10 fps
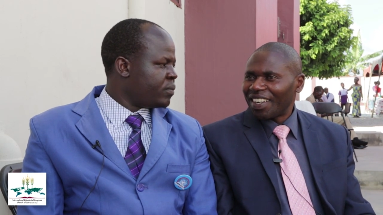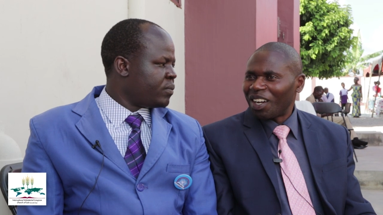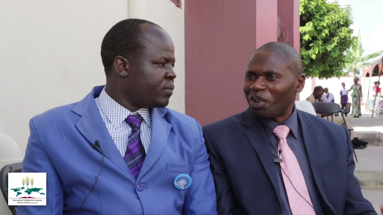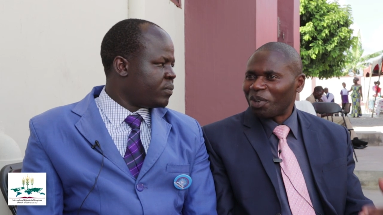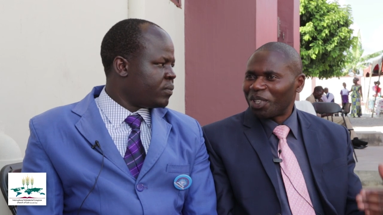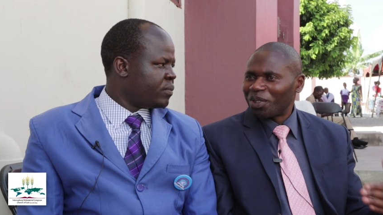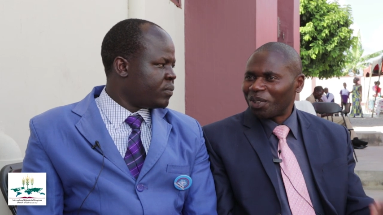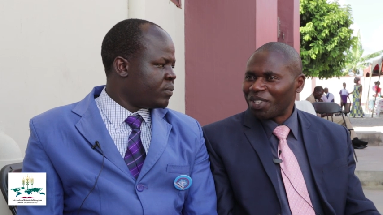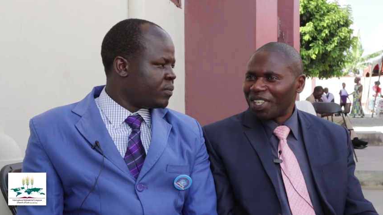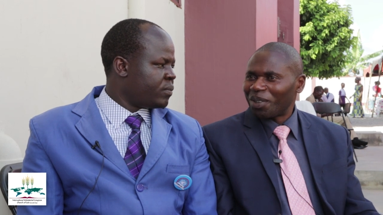Speaker 1: na
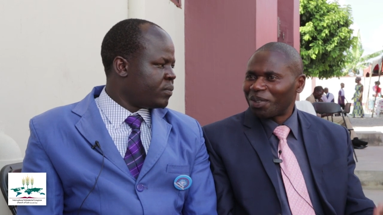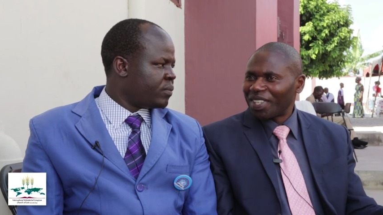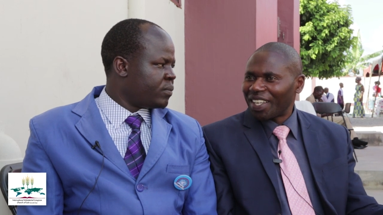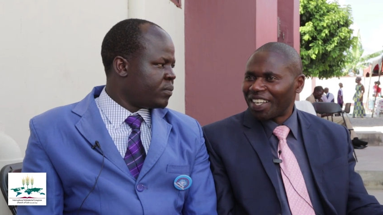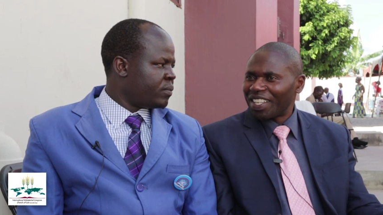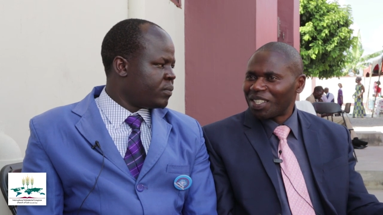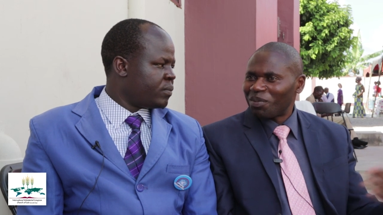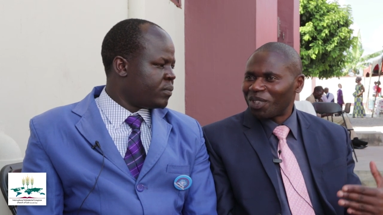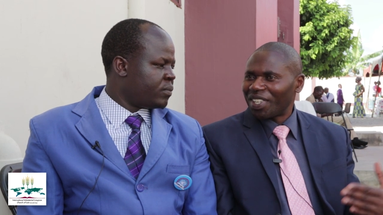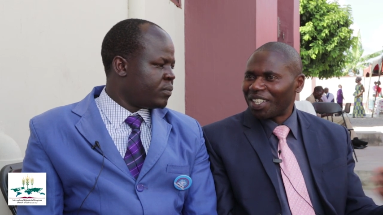kuitosha na
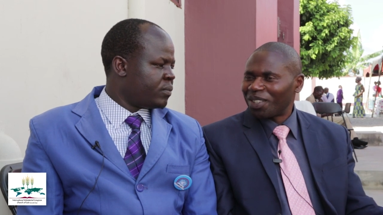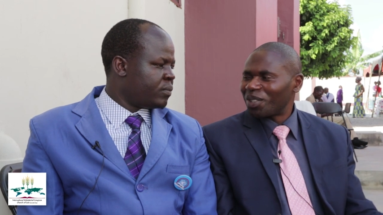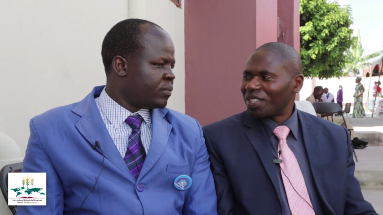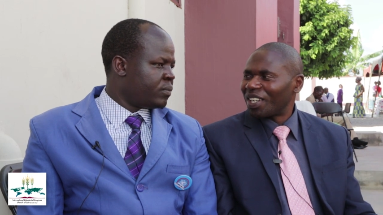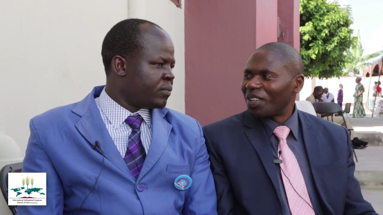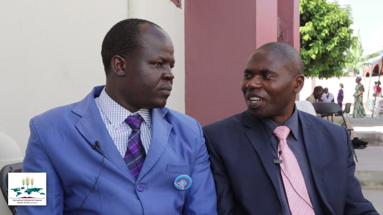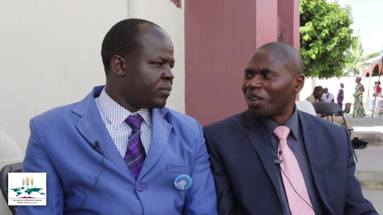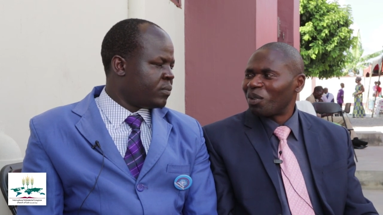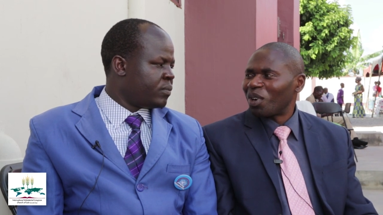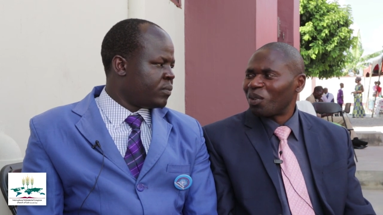kutengeneza mota itoshe nayo
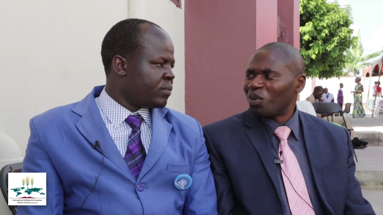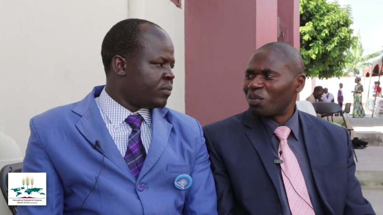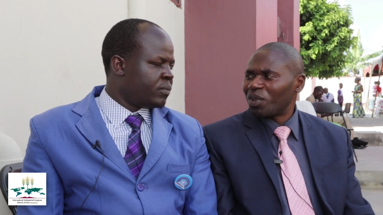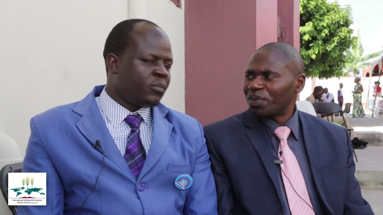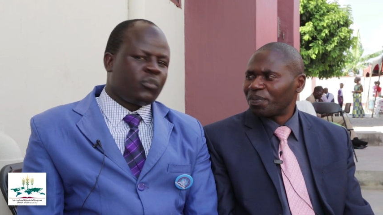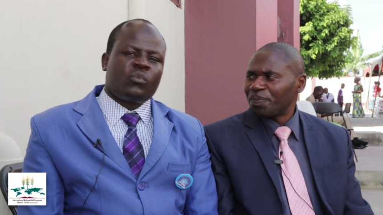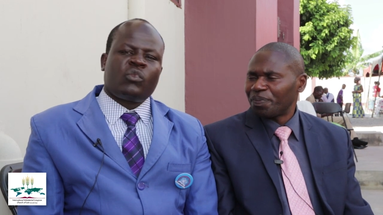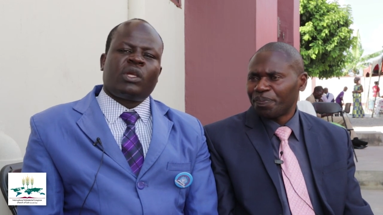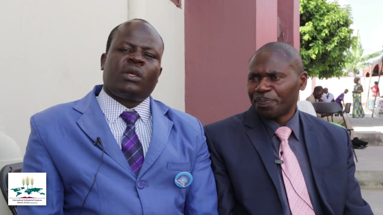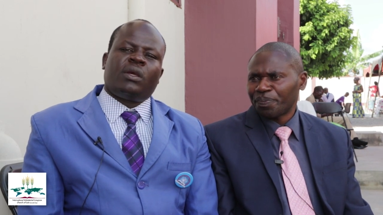inakuwa ngumu.
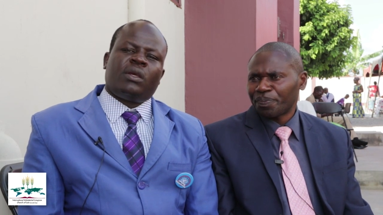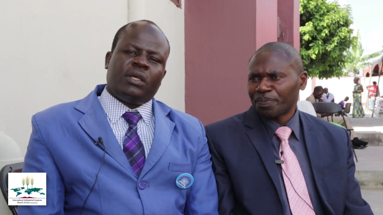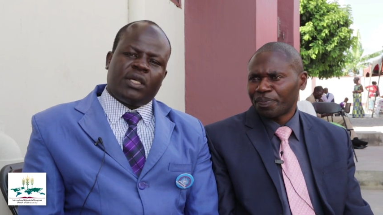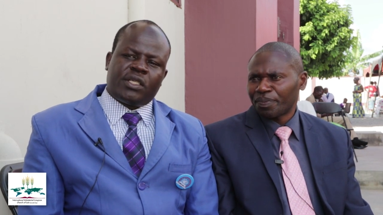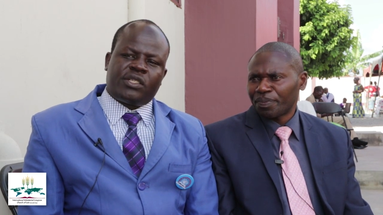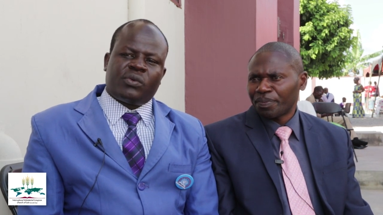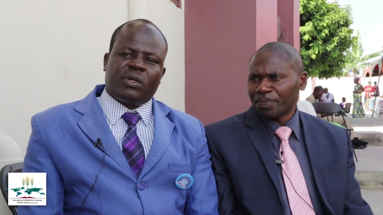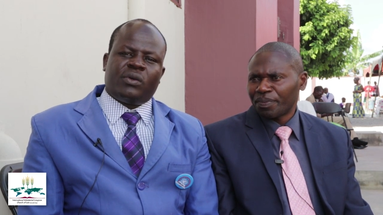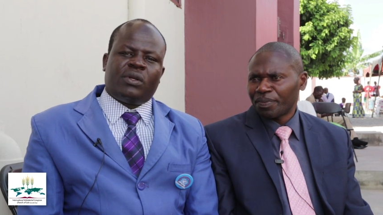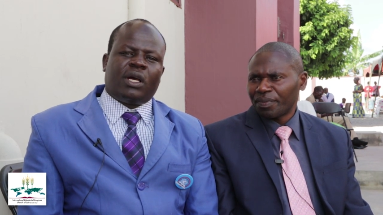
Speaker 2: Yes,
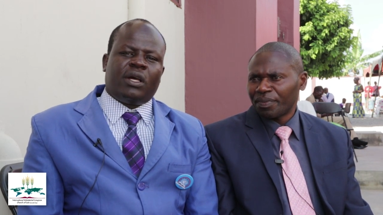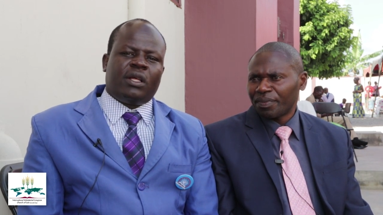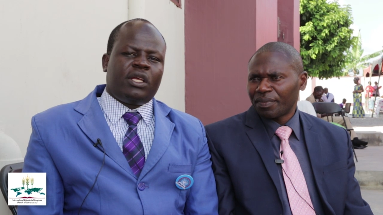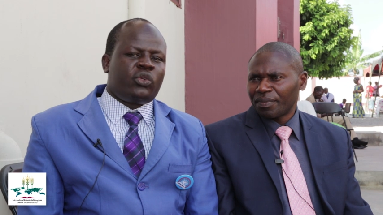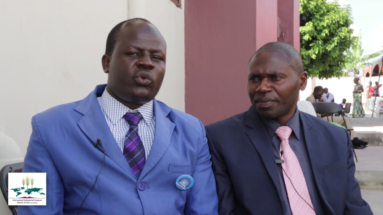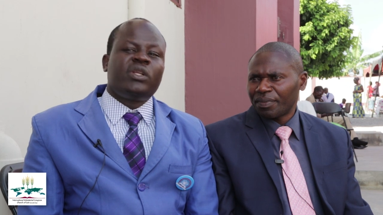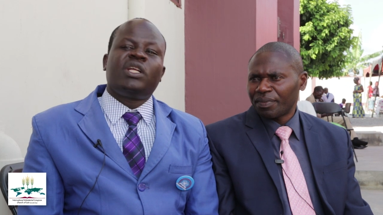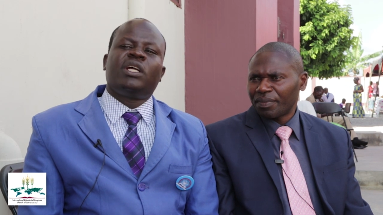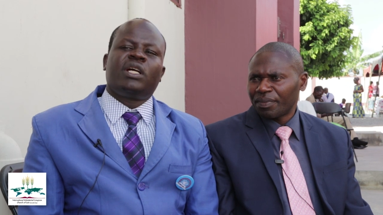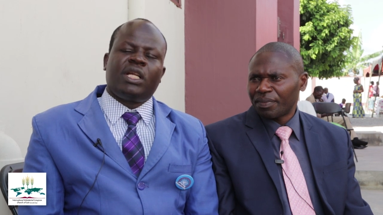it
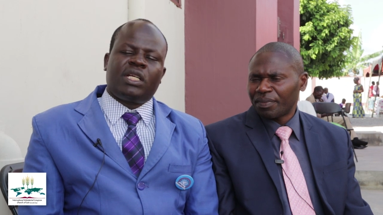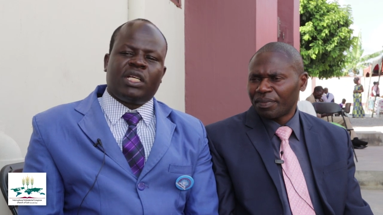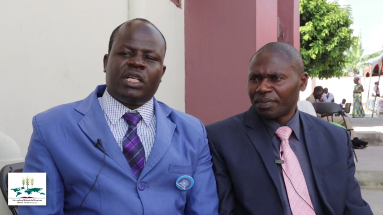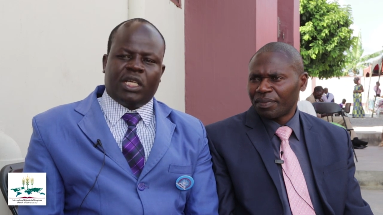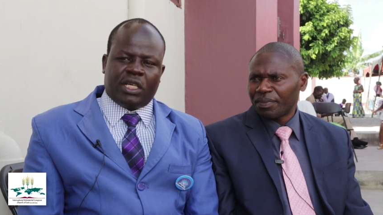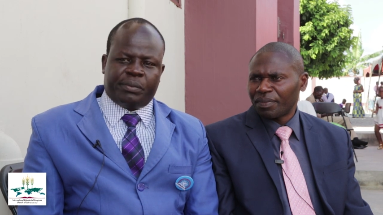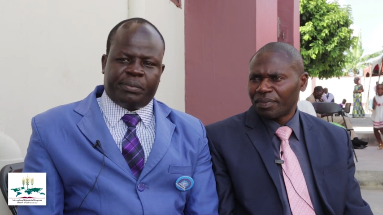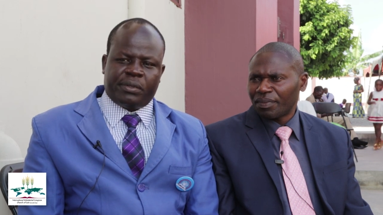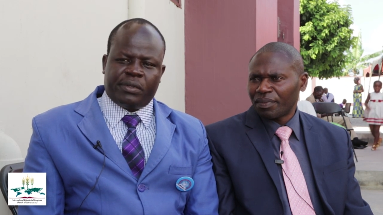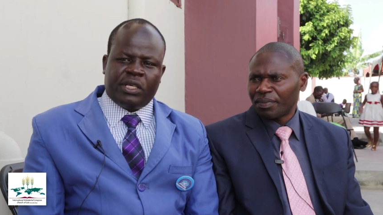would greatly help,
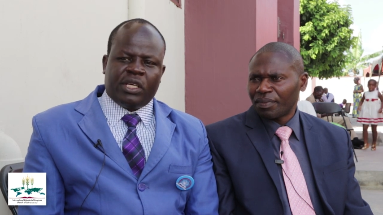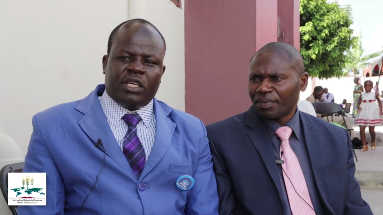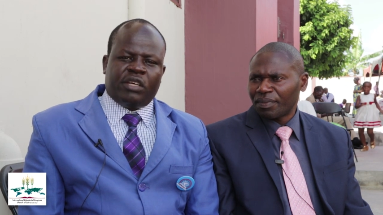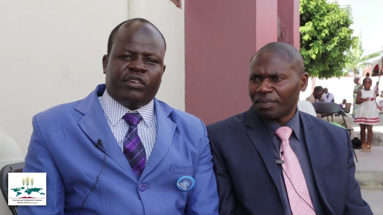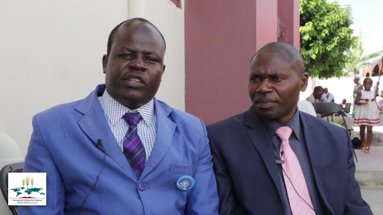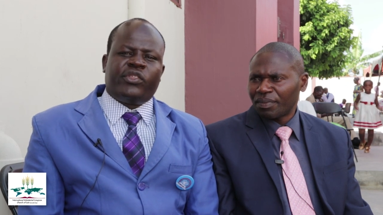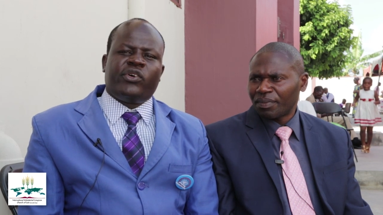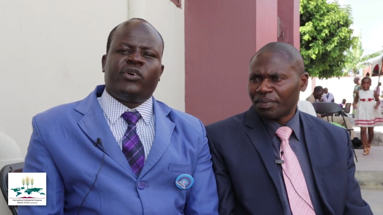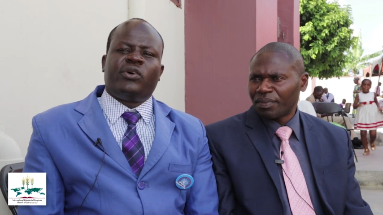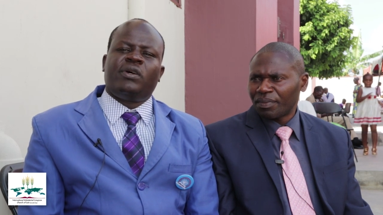even
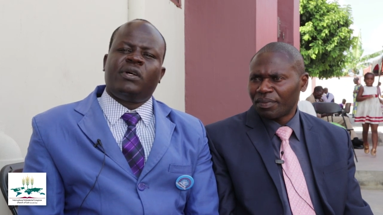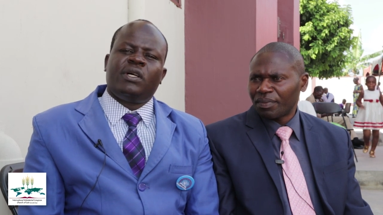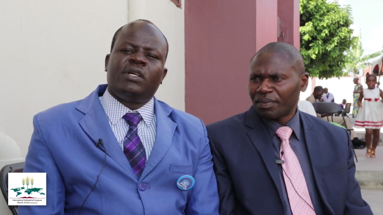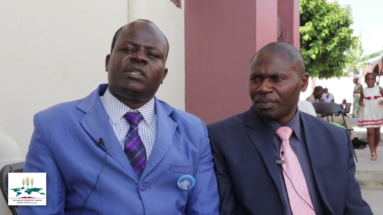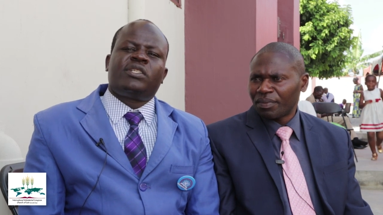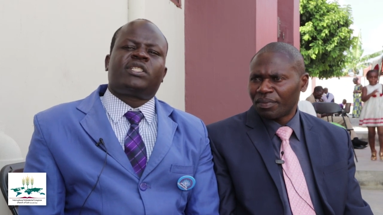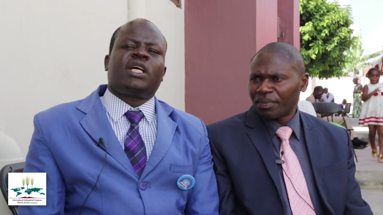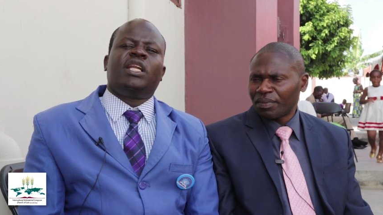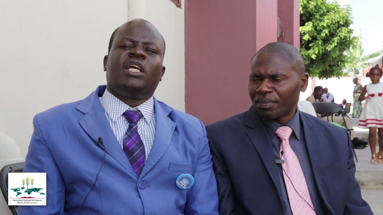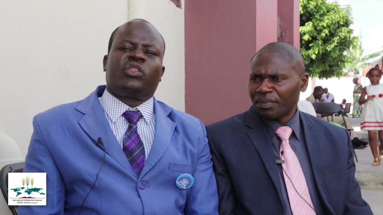though
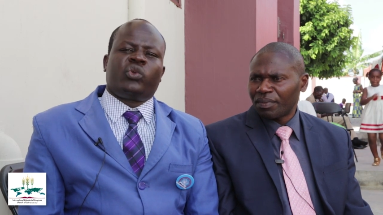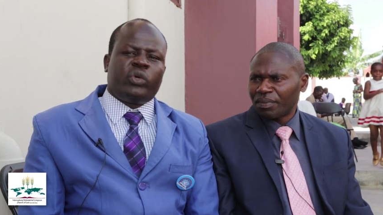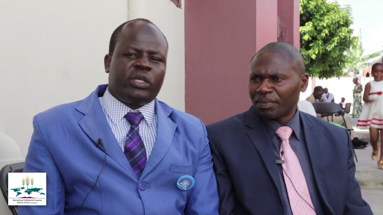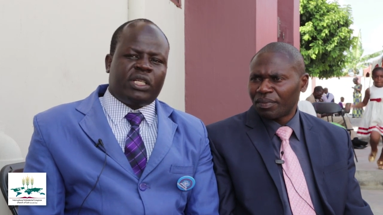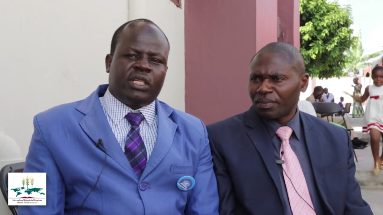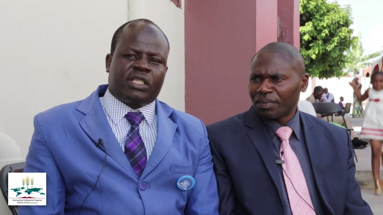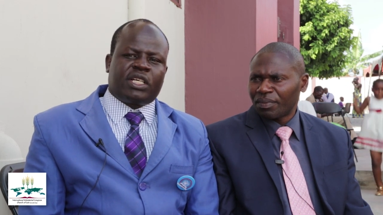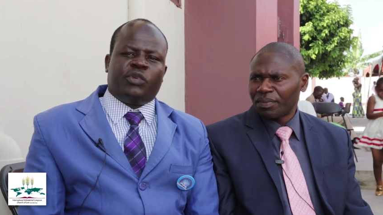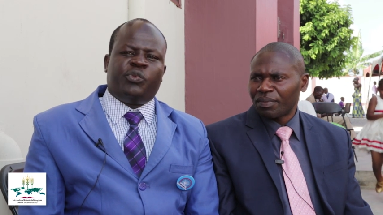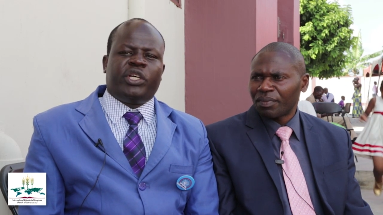studying through internet
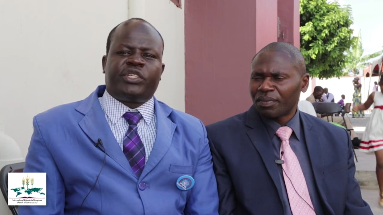can be a